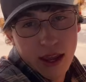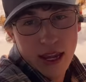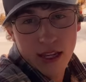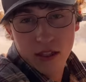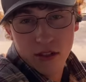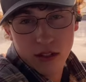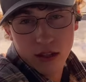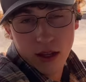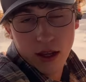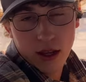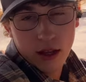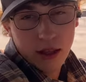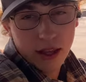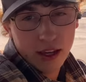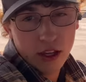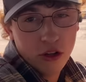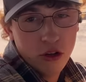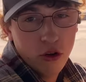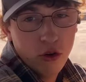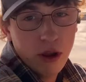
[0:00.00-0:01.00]
It's
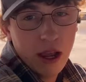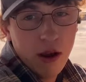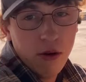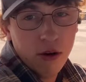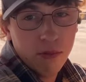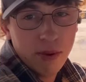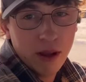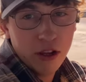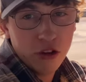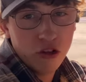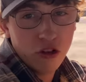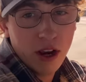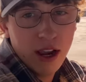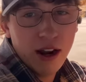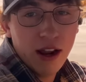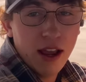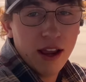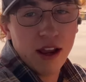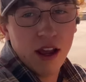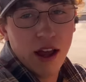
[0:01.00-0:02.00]
like a 2-hour bus
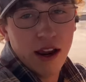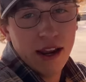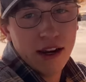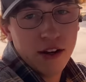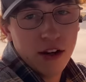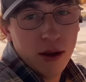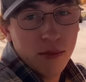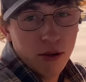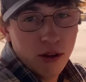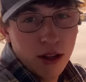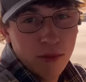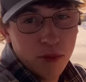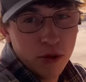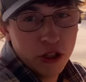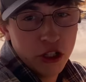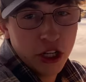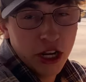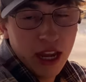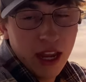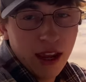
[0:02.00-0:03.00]
ride. I got to double up
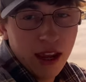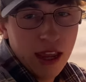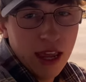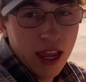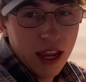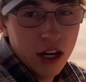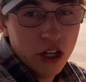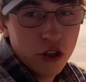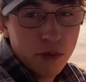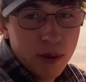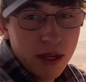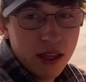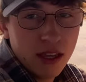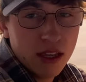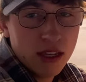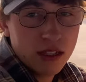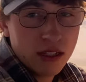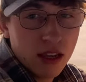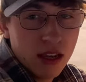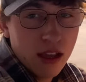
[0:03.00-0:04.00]
with Cage
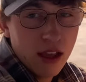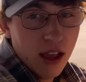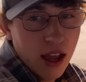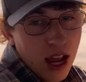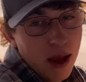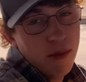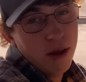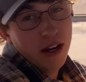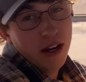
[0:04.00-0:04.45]
because I'm a